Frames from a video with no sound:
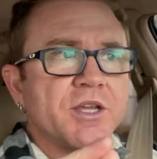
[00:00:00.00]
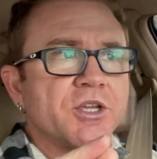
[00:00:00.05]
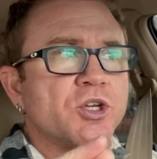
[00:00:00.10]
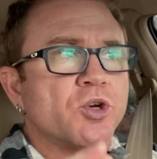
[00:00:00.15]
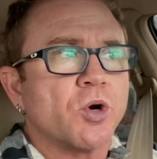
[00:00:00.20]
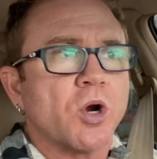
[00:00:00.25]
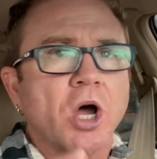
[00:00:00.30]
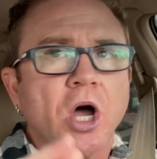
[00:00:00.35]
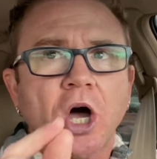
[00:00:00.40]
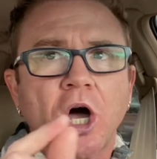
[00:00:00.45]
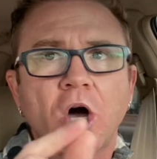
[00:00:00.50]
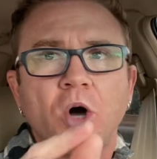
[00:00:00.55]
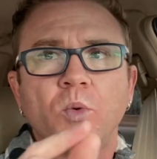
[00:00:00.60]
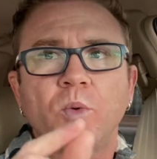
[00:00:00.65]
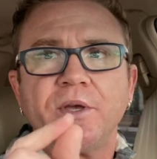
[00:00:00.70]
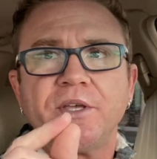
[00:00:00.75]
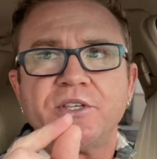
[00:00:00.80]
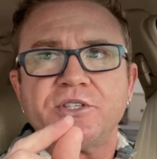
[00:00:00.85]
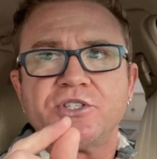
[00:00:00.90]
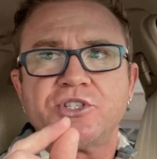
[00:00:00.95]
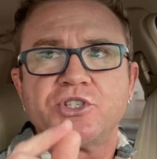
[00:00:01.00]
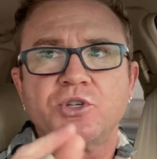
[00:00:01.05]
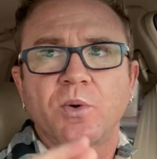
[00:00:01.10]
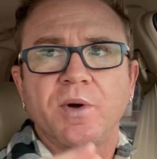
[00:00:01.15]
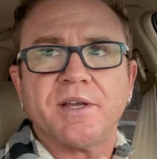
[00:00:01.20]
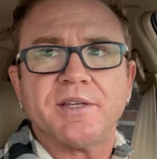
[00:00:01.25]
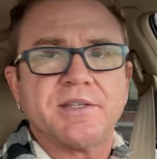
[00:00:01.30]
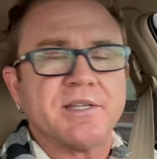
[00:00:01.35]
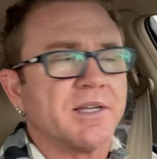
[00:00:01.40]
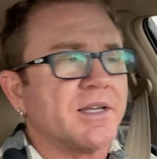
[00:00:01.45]
You're always
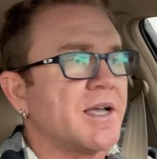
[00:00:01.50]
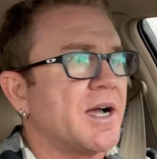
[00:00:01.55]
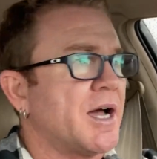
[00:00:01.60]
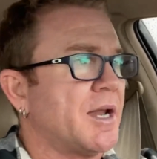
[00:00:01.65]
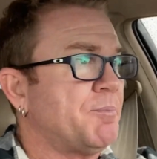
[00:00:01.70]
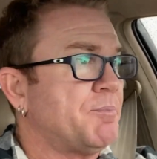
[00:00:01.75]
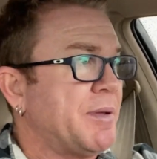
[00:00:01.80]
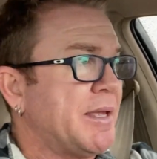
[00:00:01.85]
joined to God.